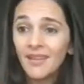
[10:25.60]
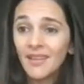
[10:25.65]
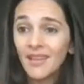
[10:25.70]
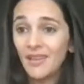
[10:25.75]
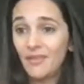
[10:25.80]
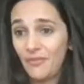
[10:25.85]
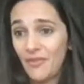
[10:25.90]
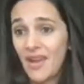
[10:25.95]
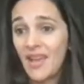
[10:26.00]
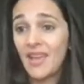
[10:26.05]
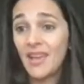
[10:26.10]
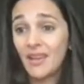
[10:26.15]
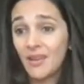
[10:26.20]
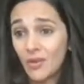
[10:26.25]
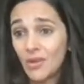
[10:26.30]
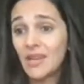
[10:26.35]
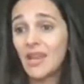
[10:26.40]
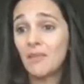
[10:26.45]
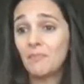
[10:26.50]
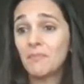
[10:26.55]
if I
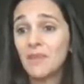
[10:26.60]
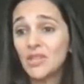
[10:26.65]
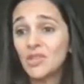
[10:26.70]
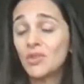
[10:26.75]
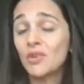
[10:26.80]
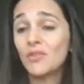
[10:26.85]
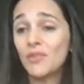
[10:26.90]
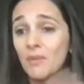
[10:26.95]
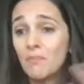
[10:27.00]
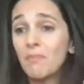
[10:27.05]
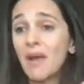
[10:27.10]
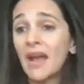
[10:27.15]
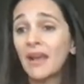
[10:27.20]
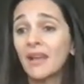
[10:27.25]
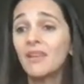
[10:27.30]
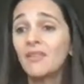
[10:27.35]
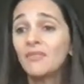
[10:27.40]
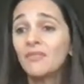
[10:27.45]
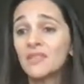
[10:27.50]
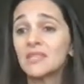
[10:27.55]
could get my children back
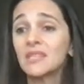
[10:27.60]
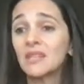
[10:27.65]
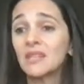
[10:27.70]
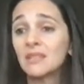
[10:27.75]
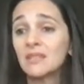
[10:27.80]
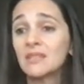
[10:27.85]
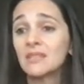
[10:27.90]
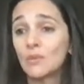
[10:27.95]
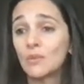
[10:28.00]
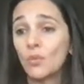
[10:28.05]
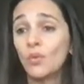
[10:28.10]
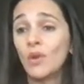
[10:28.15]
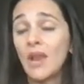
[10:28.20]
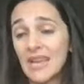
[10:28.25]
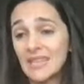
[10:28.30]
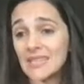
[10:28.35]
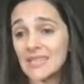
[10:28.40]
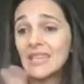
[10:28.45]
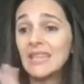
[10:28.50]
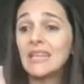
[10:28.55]
in physical school
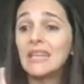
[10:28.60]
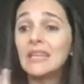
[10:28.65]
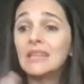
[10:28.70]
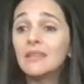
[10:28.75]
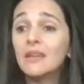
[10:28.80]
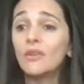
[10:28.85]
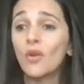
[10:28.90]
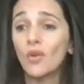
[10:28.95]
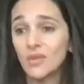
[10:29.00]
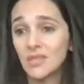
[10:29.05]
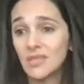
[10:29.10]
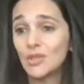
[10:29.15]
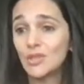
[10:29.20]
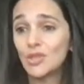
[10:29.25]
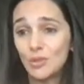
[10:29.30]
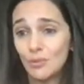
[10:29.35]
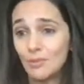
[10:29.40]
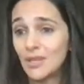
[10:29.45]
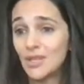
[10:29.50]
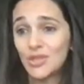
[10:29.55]
as an either or
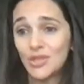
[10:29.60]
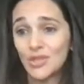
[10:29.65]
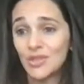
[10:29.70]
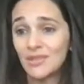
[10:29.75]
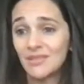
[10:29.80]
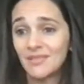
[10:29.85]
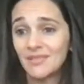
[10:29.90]
situation.